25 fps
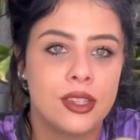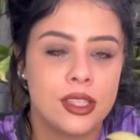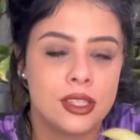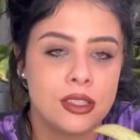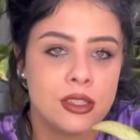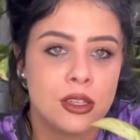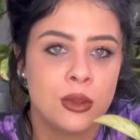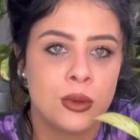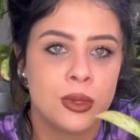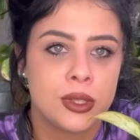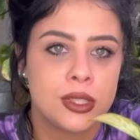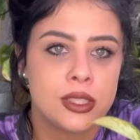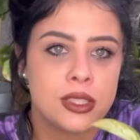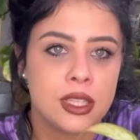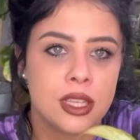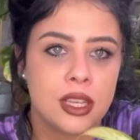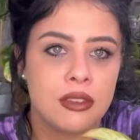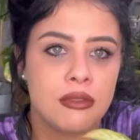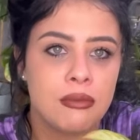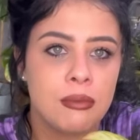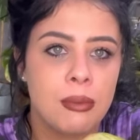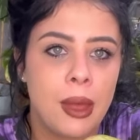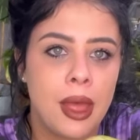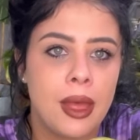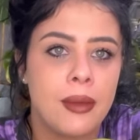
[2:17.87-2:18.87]
this newest
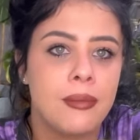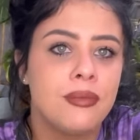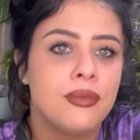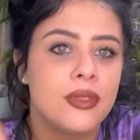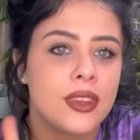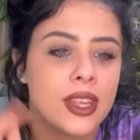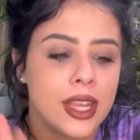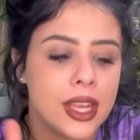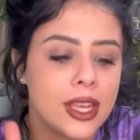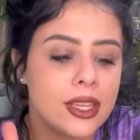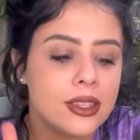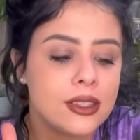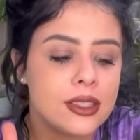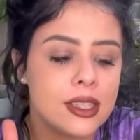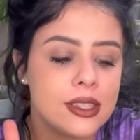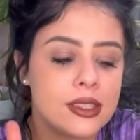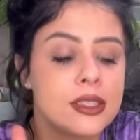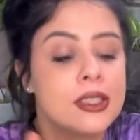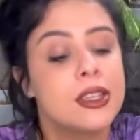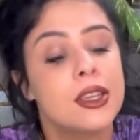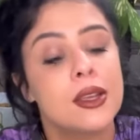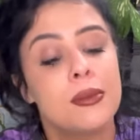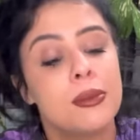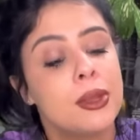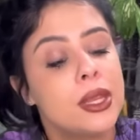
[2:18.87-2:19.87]
leaf, but it
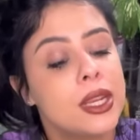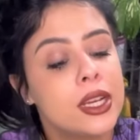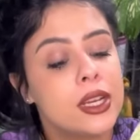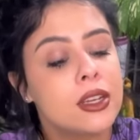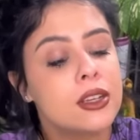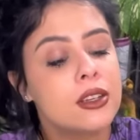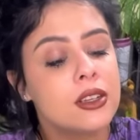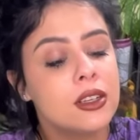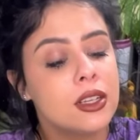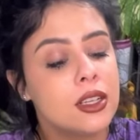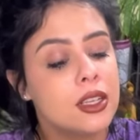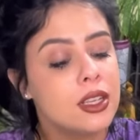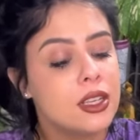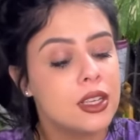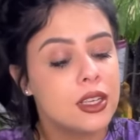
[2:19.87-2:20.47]
doesn't appear